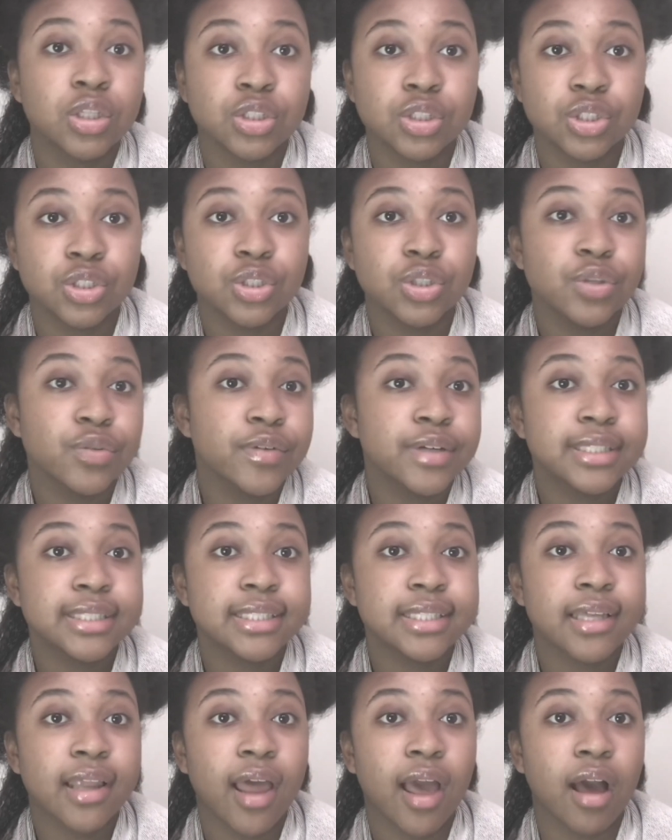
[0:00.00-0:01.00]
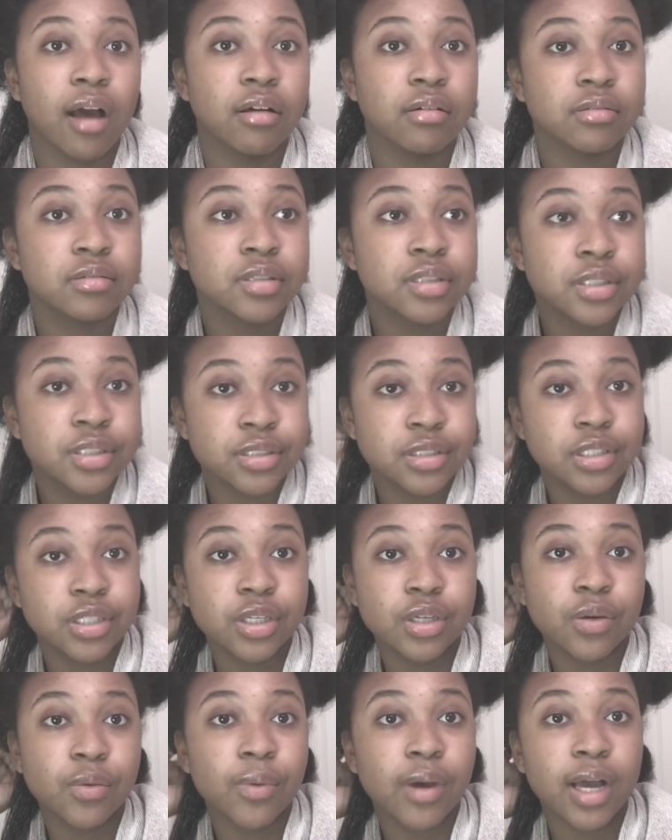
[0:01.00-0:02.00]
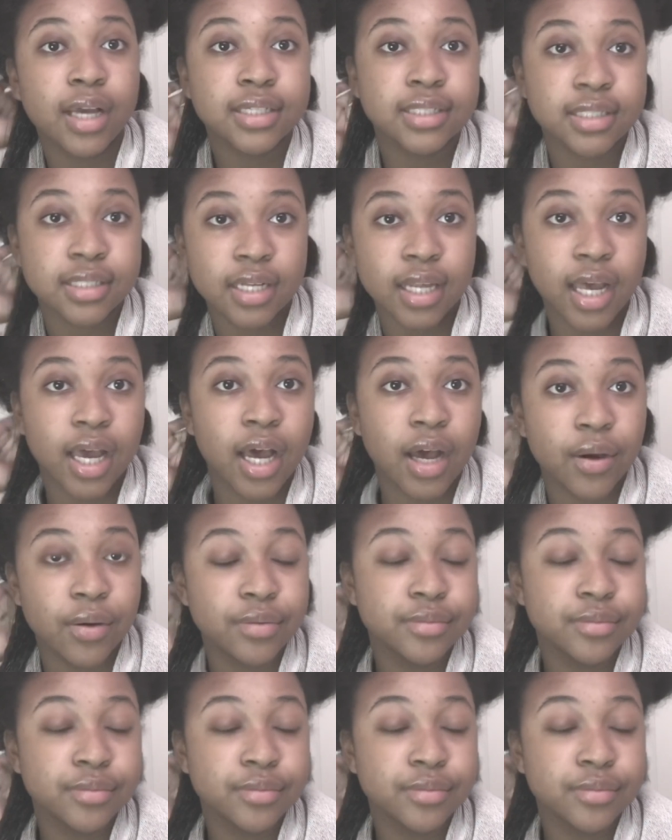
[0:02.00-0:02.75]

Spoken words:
do you rinse it out? Do you wash it out?